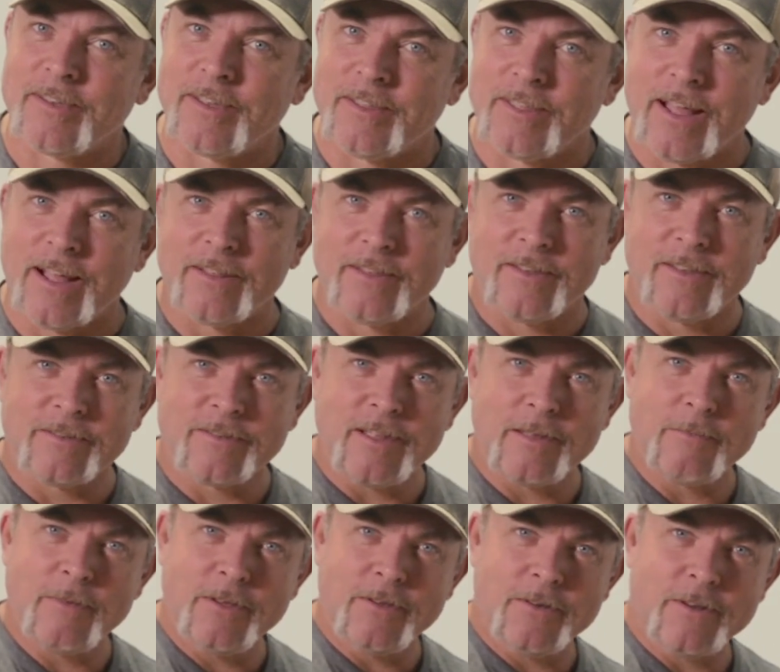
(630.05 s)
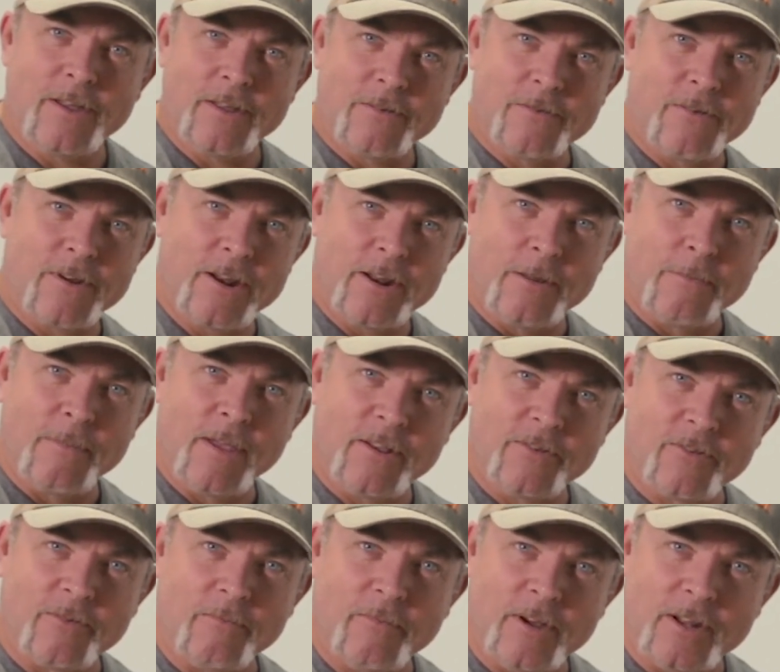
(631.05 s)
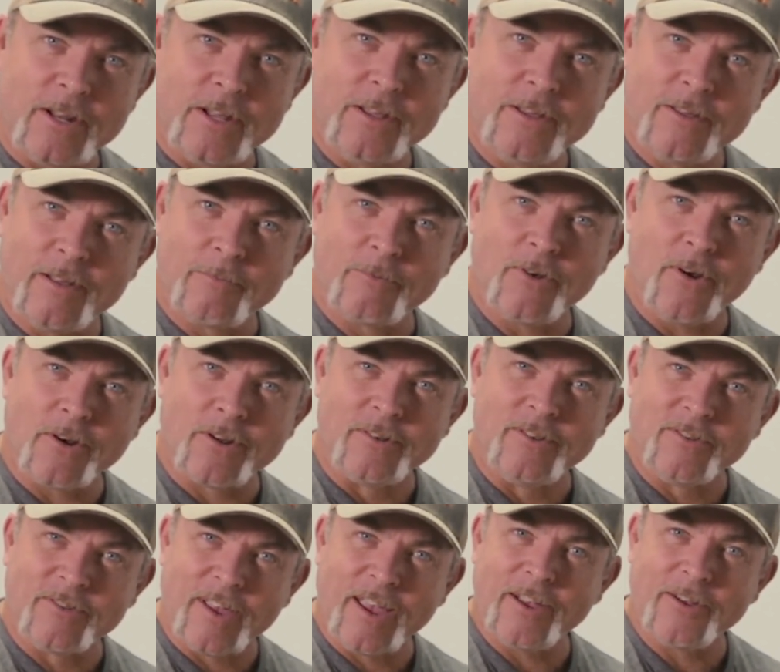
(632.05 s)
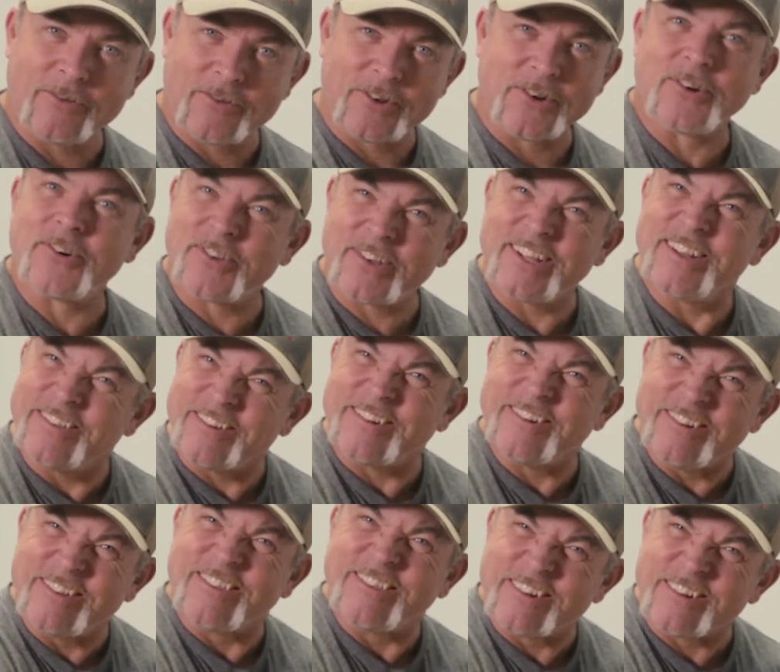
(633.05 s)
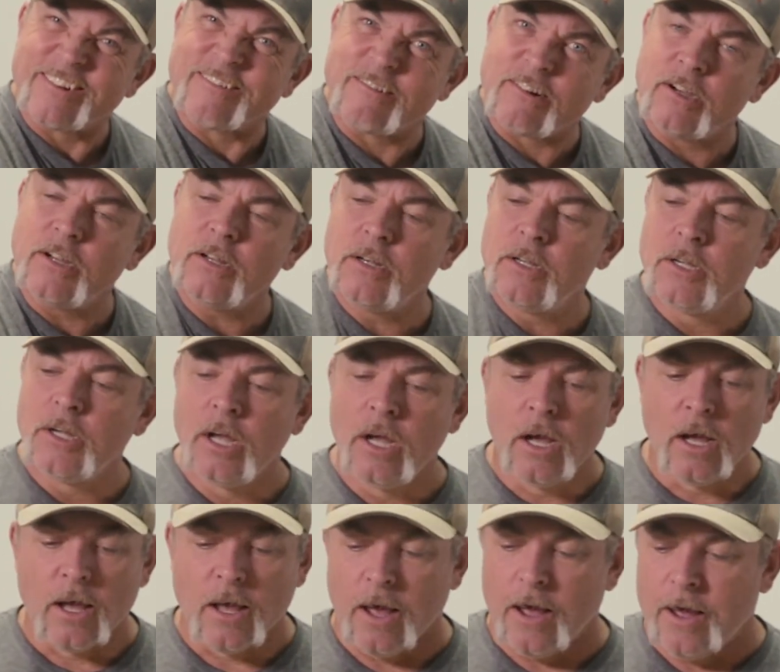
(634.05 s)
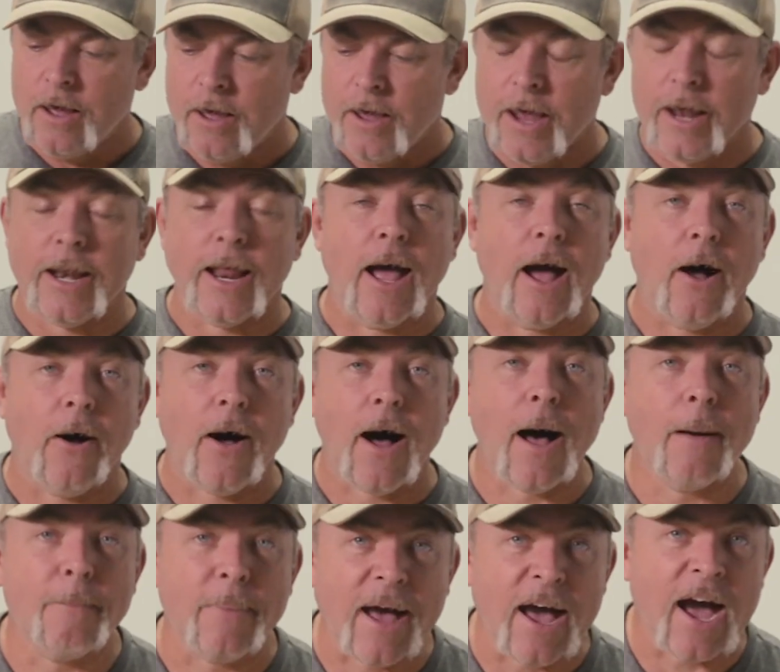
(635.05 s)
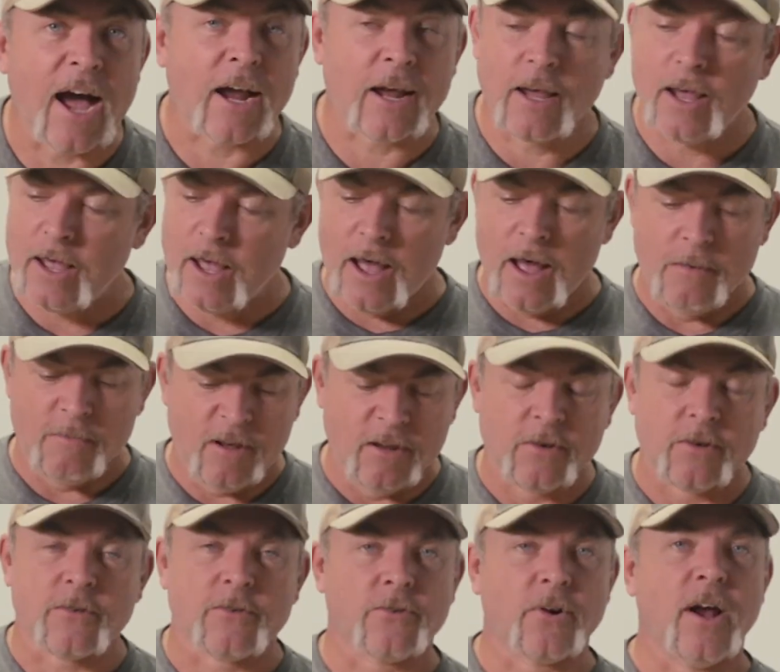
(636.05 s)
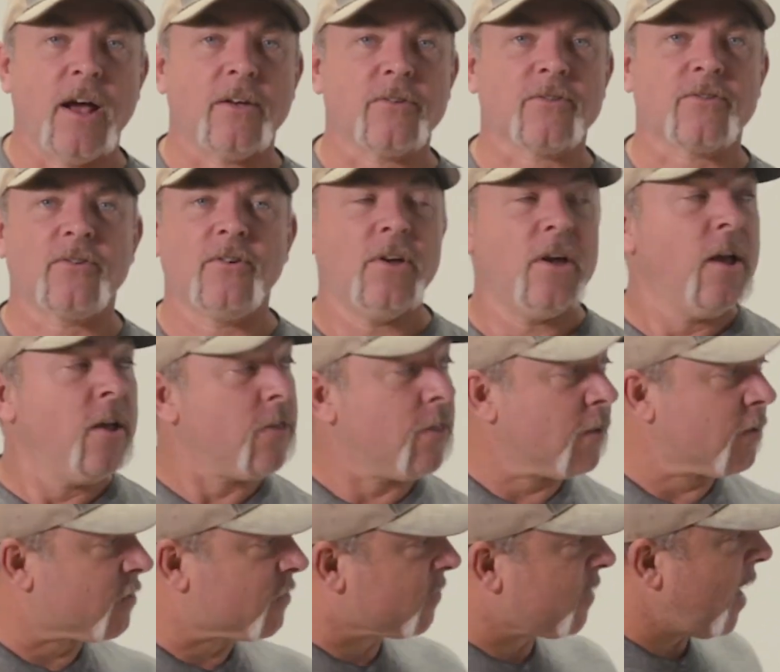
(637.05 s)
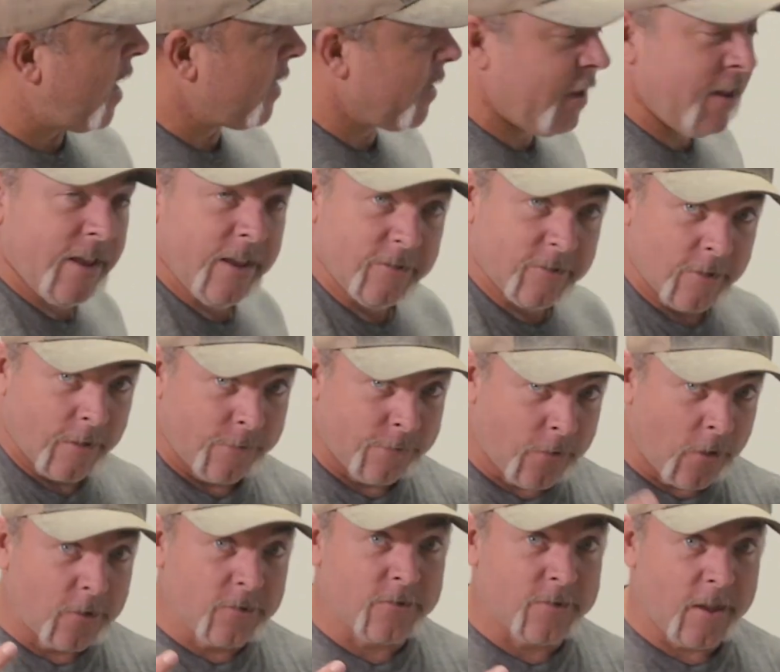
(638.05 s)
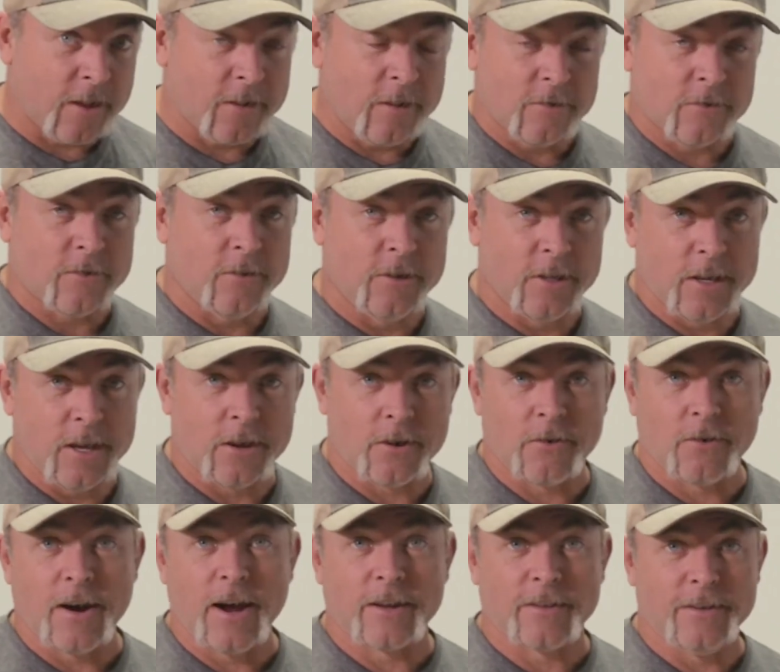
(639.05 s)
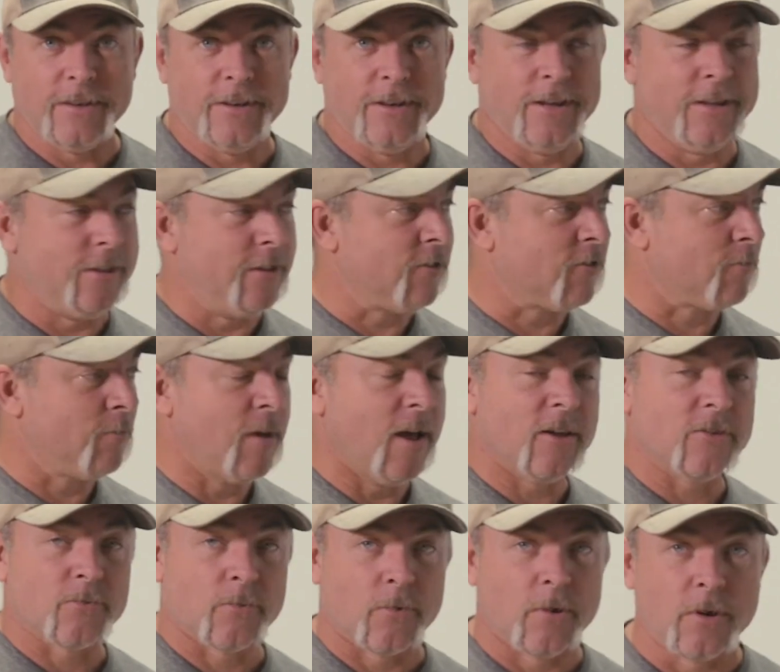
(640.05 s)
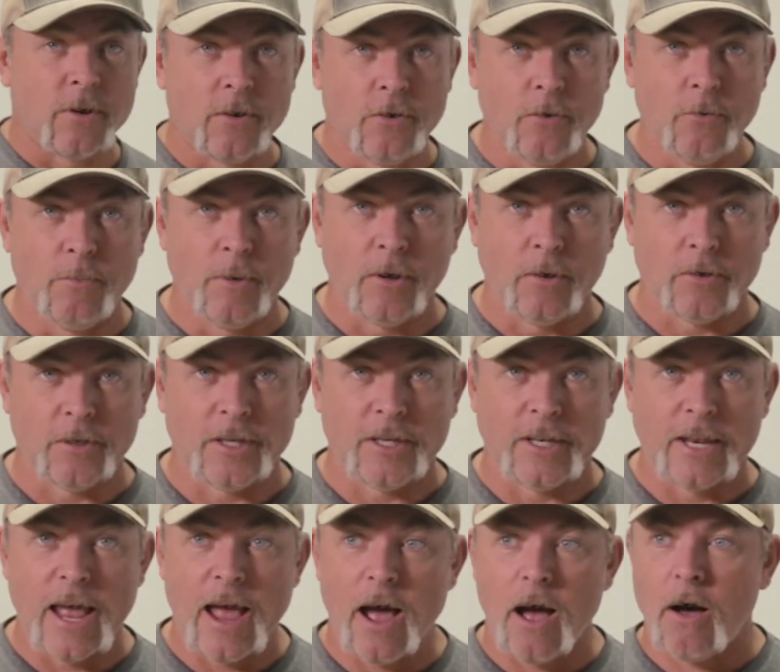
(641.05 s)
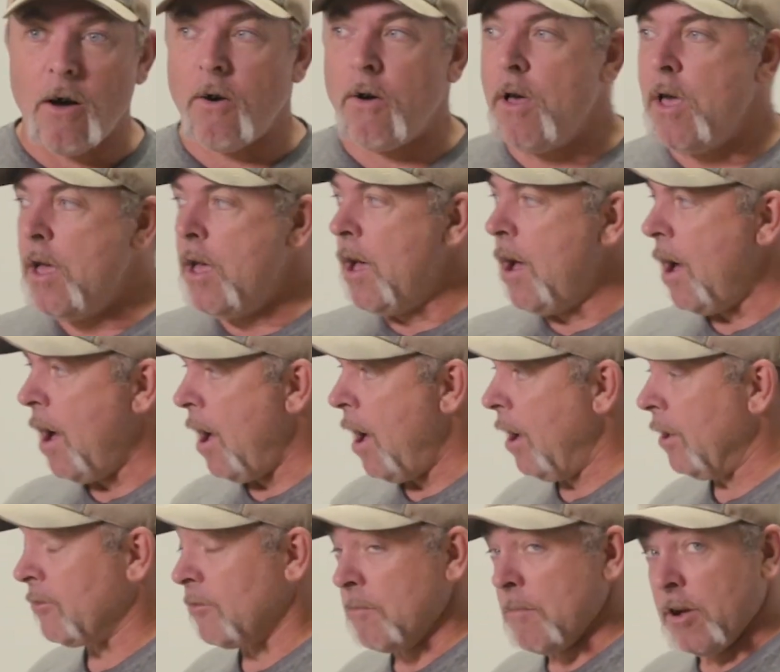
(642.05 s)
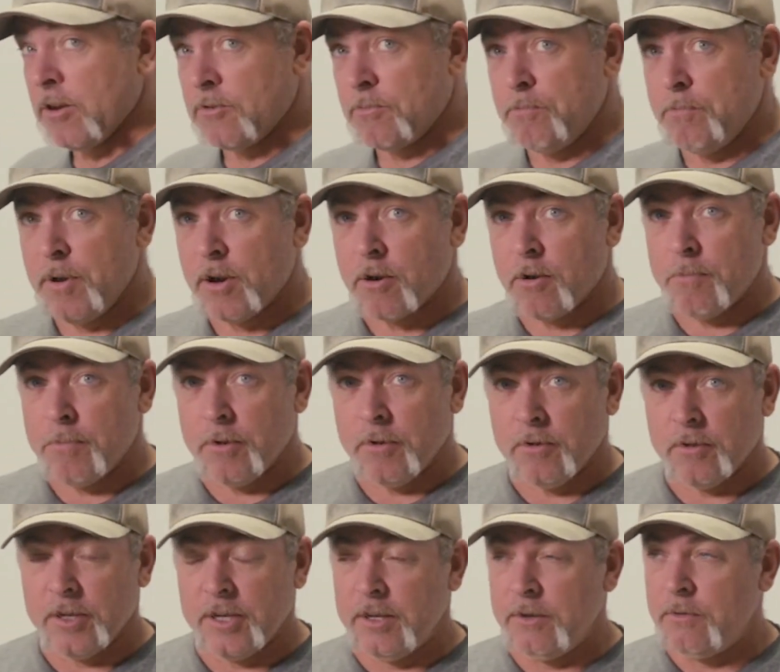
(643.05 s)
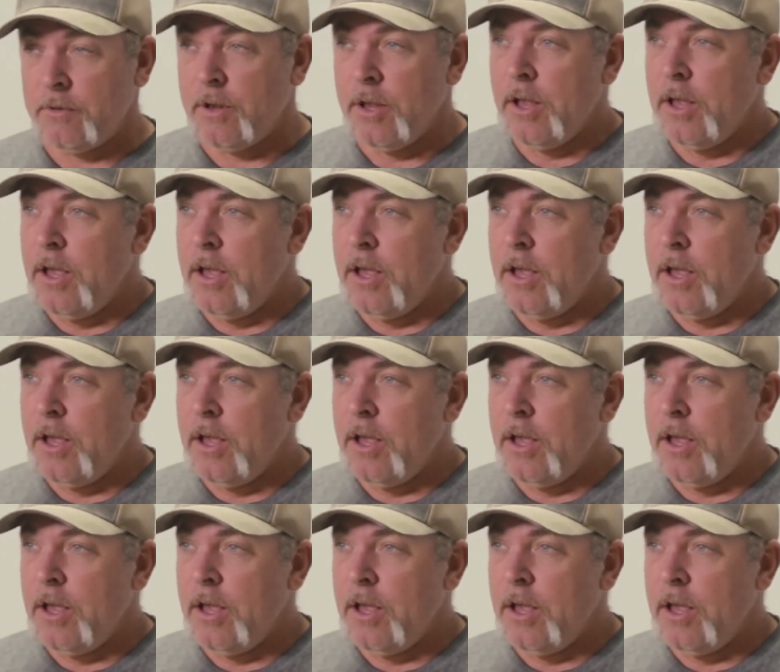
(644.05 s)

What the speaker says: And doesn't that mean you're getting ready to make some money? I'm talking sales here, so that's a good thing, right? Anyhow, I'm back. I'm underdressed. The set is the first thing that's going to get corrected in this mess. We're in a new building now. It's a much bigger building.